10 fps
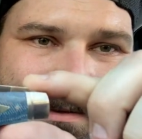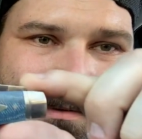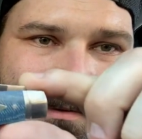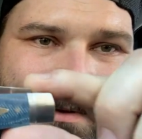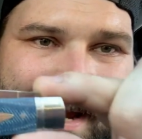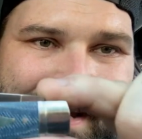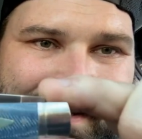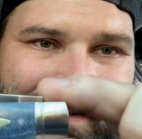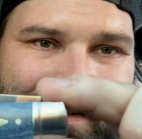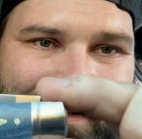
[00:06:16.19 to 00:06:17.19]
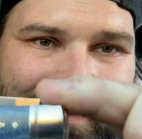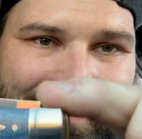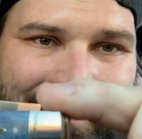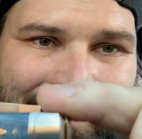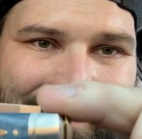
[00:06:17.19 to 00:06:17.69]
razor
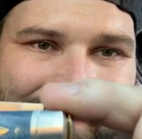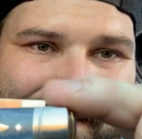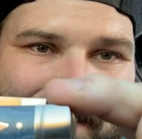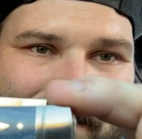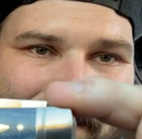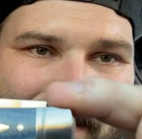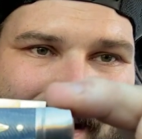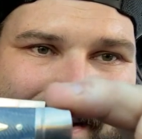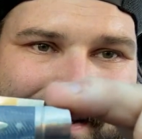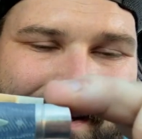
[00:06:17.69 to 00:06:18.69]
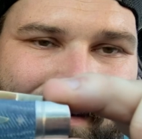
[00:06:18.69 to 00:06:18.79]
right there.